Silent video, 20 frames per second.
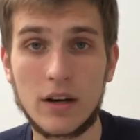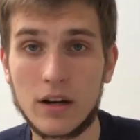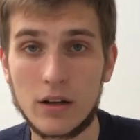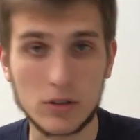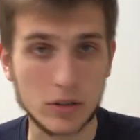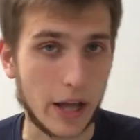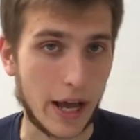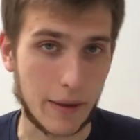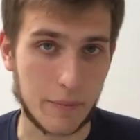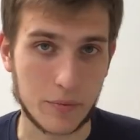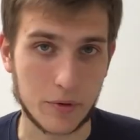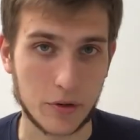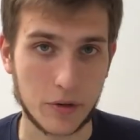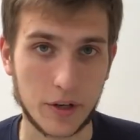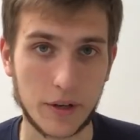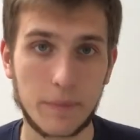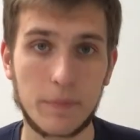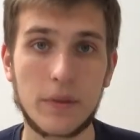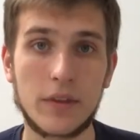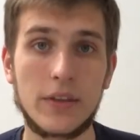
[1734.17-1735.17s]

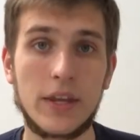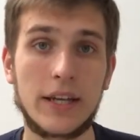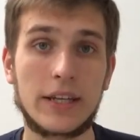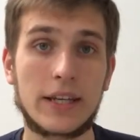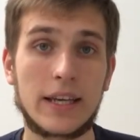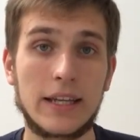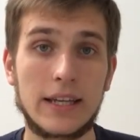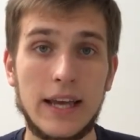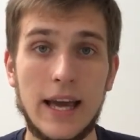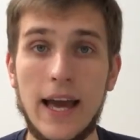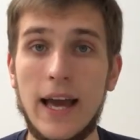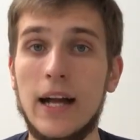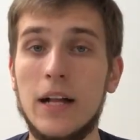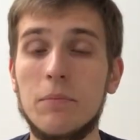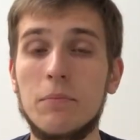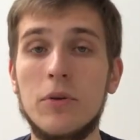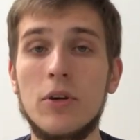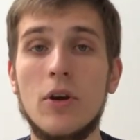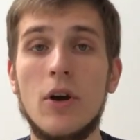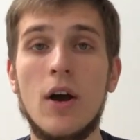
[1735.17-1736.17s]
library that can
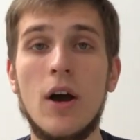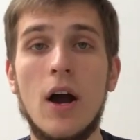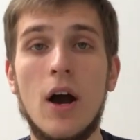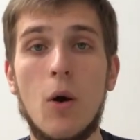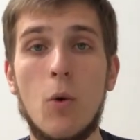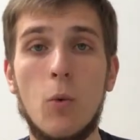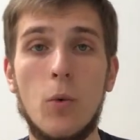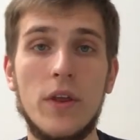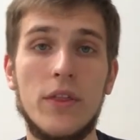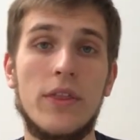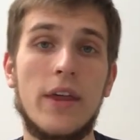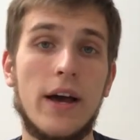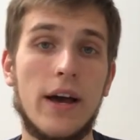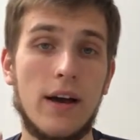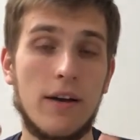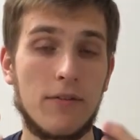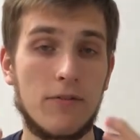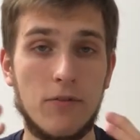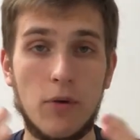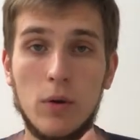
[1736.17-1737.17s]
help you with
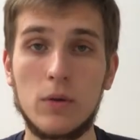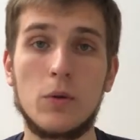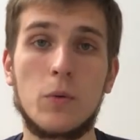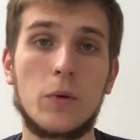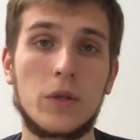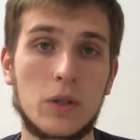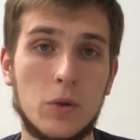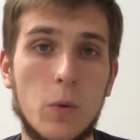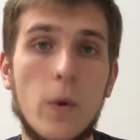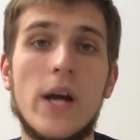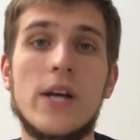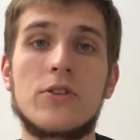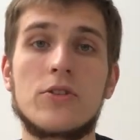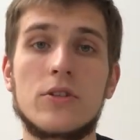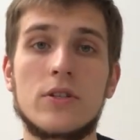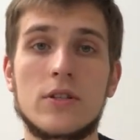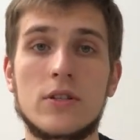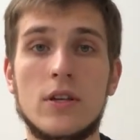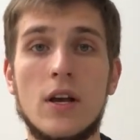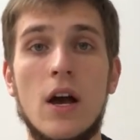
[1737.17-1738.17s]
the following
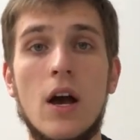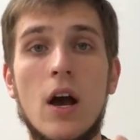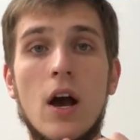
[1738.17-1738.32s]
questions.